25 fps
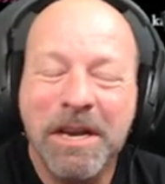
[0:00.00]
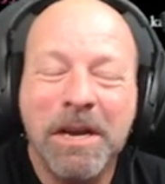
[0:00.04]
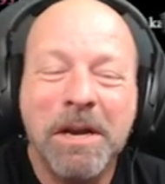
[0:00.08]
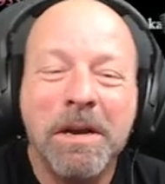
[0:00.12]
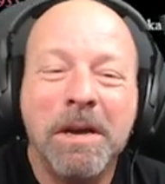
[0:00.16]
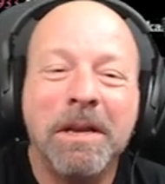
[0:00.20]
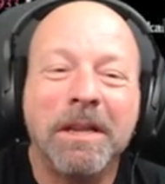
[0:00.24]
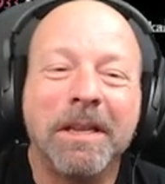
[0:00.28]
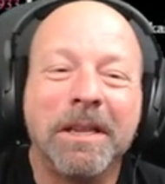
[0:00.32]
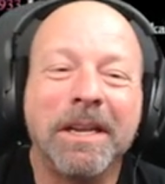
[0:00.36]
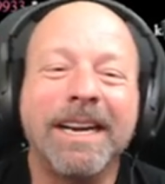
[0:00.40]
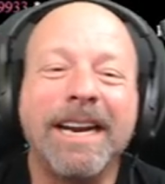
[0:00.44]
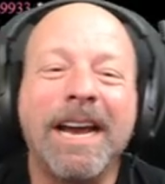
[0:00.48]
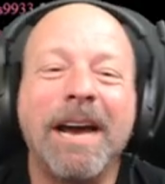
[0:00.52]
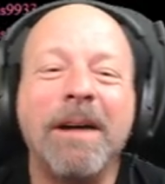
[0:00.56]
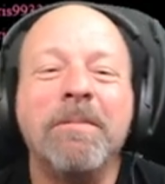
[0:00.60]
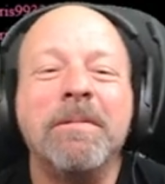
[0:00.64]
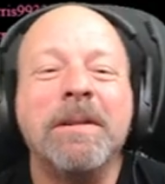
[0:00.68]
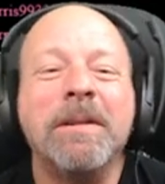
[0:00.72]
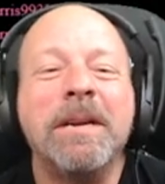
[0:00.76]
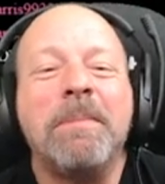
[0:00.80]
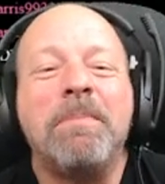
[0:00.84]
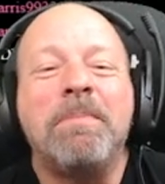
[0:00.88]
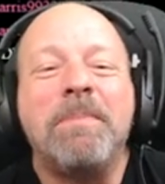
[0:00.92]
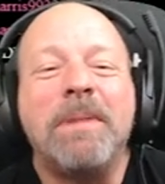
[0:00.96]
look at how
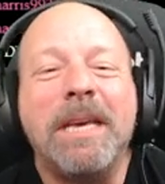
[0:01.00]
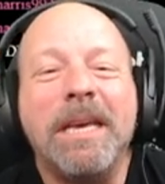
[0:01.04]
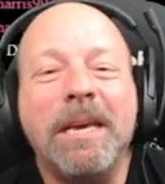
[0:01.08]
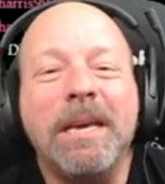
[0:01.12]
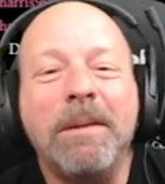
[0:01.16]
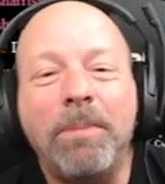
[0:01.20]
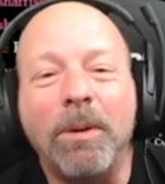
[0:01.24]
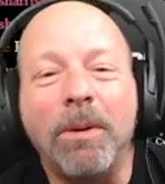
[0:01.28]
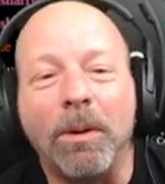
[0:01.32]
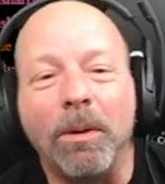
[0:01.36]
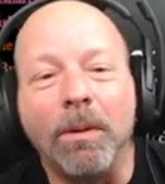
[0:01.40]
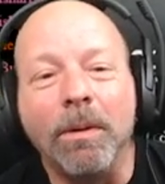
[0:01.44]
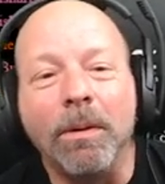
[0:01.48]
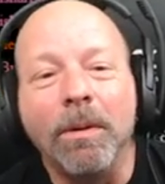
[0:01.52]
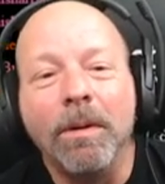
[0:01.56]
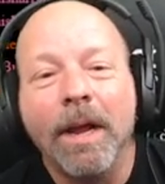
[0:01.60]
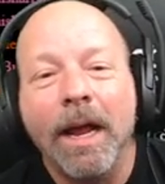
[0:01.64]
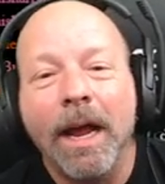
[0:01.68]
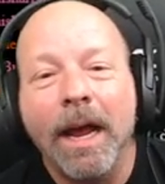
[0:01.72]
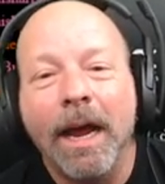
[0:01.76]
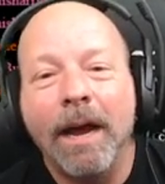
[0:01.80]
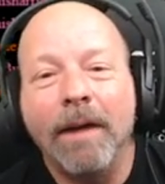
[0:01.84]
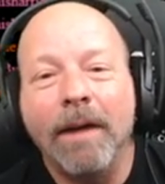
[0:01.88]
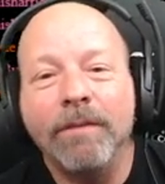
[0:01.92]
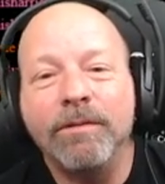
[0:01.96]
many people
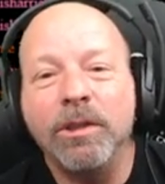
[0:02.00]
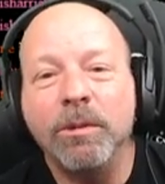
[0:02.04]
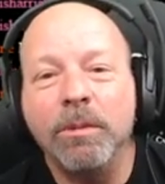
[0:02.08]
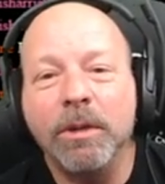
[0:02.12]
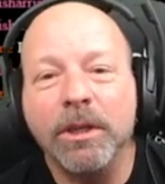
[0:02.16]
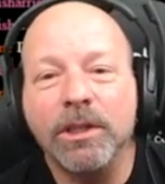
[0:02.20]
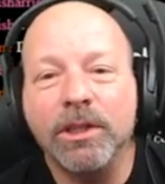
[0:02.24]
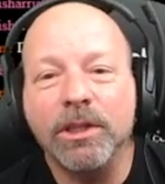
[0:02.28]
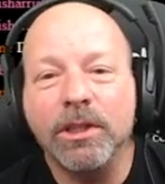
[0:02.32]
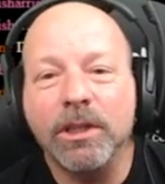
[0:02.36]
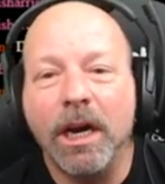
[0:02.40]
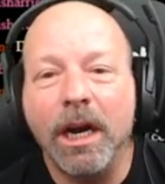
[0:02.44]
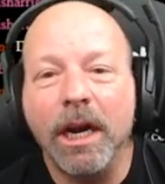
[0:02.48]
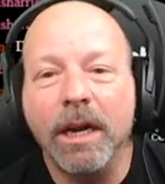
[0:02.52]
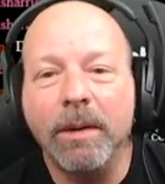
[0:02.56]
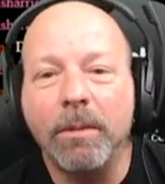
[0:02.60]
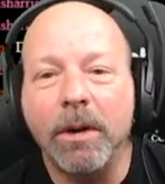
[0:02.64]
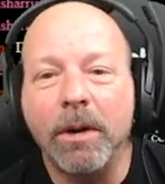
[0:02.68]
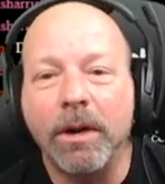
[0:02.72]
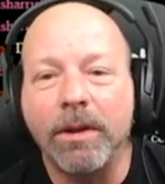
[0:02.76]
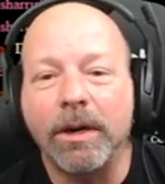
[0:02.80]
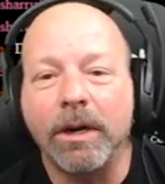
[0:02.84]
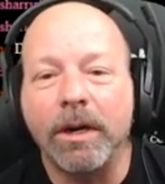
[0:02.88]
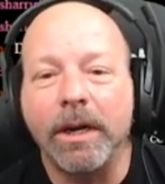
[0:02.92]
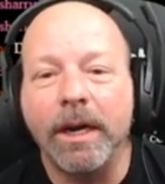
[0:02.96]
have too much time on
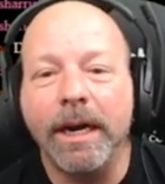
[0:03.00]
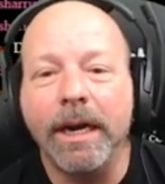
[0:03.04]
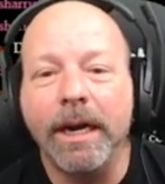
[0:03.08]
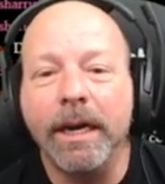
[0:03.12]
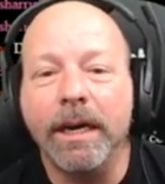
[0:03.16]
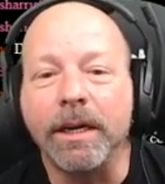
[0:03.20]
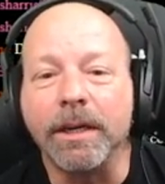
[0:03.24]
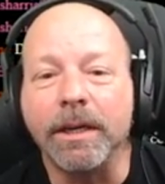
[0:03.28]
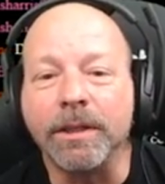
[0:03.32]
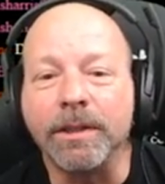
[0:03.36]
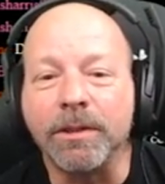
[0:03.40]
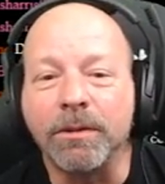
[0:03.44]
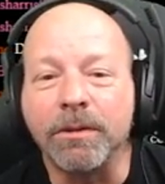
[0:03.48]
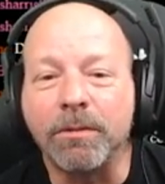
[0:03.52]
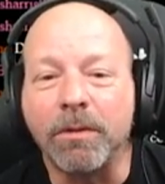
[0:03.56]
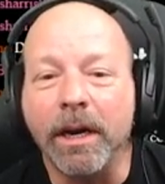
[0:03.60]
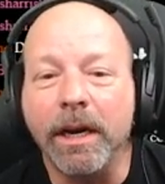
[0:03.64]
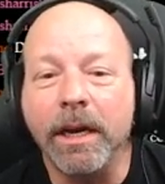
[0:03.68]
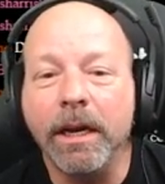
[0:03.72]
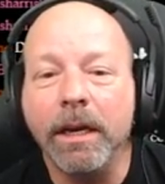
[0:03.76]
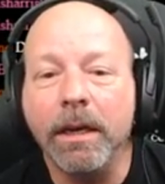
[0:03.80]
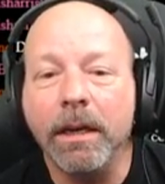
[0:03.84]
their hands, right?